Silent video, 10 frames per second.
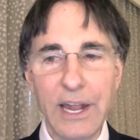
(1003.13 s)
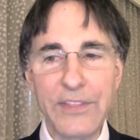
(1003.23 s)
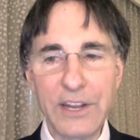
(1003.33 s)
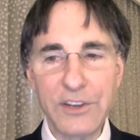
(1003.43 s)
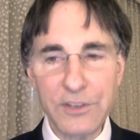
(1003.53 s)

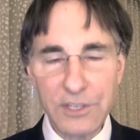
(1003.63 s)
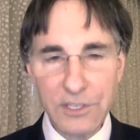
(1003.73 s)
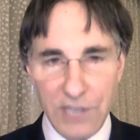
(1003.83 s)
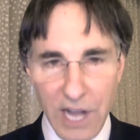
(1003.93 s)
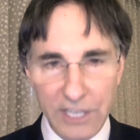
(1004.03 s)
and then
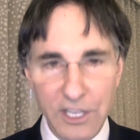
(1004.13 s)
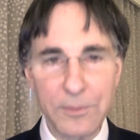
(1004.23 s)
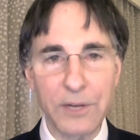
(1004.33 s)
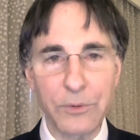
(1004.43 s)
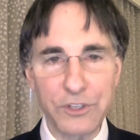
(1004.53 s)

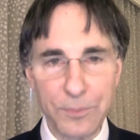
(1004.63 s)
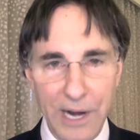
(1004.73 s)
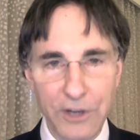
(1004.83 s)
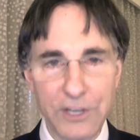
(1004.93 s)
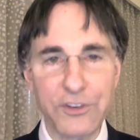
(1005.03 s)
document what your
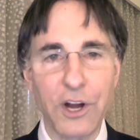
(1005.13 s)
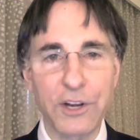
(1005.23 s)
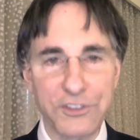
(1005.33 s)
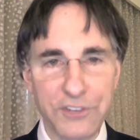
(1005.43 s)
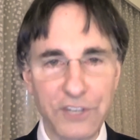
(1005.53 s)
priorities are
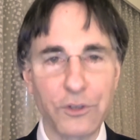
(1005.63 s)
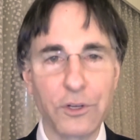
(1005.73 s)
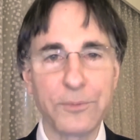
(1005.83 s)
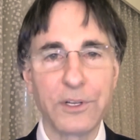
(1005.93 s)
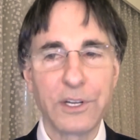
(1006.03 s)
and stick to
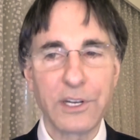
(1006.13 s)
them,